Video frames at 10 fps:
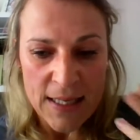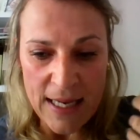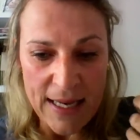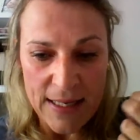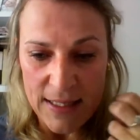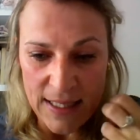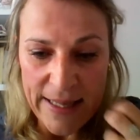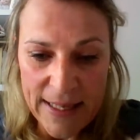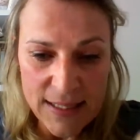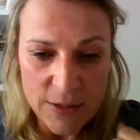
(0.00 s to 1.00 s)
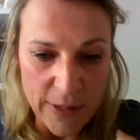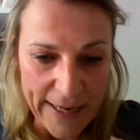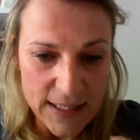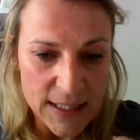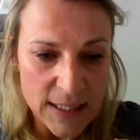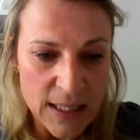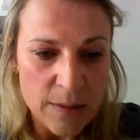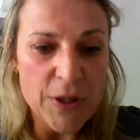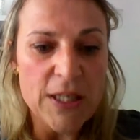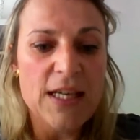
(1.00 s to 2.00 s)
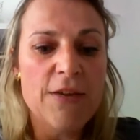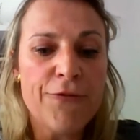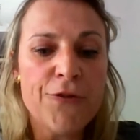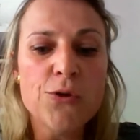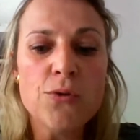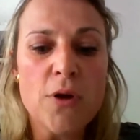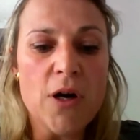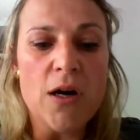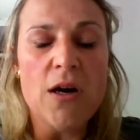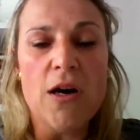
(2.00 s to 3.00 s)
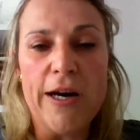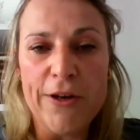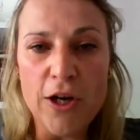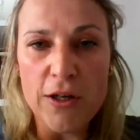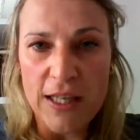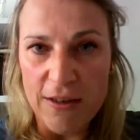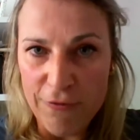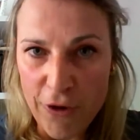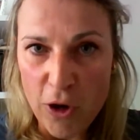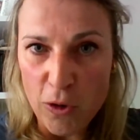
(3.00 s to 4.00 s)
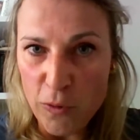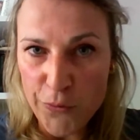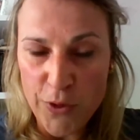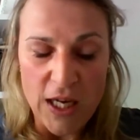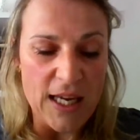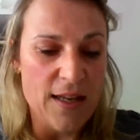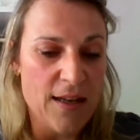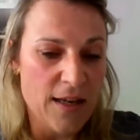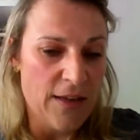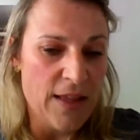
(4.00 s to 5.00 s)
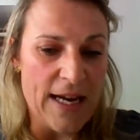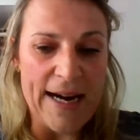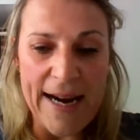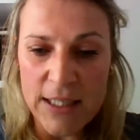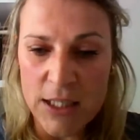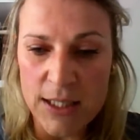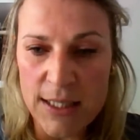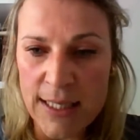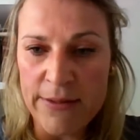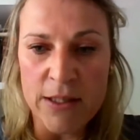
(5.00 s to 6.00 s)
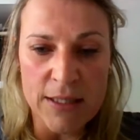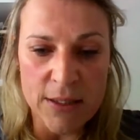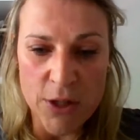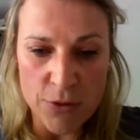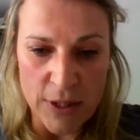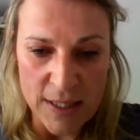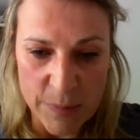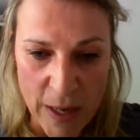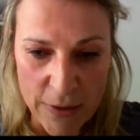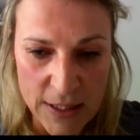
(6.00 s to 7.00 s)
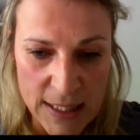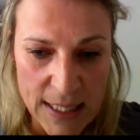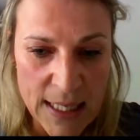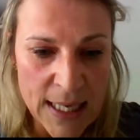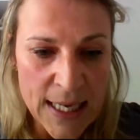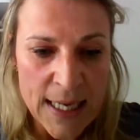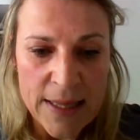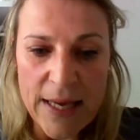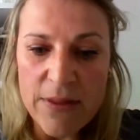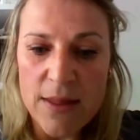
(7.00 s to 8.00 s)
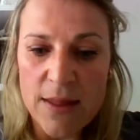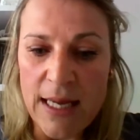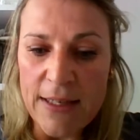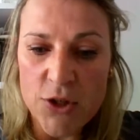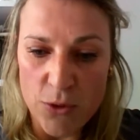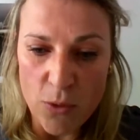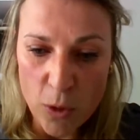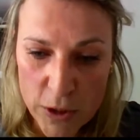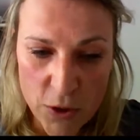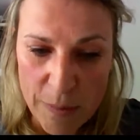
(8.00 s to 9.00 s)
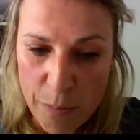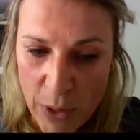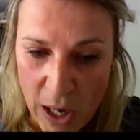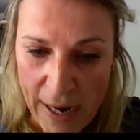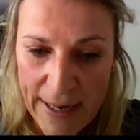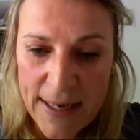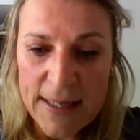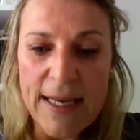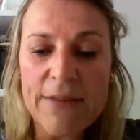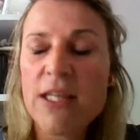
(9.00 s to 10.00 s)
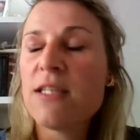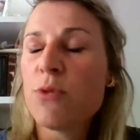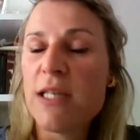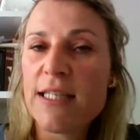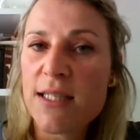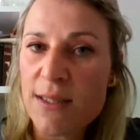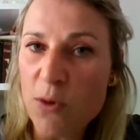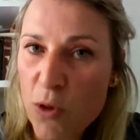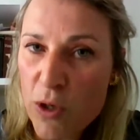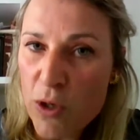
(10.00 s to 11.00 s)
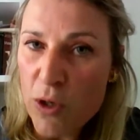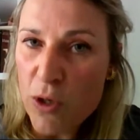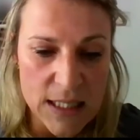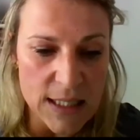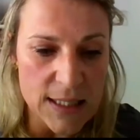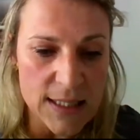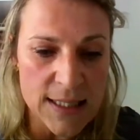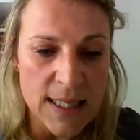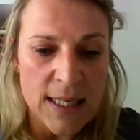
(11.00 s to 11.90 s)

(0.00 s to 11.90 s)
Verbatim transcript: That that is correct. But if you are not involved in their actions and there is no transparency, then that should also imply that these religious organizations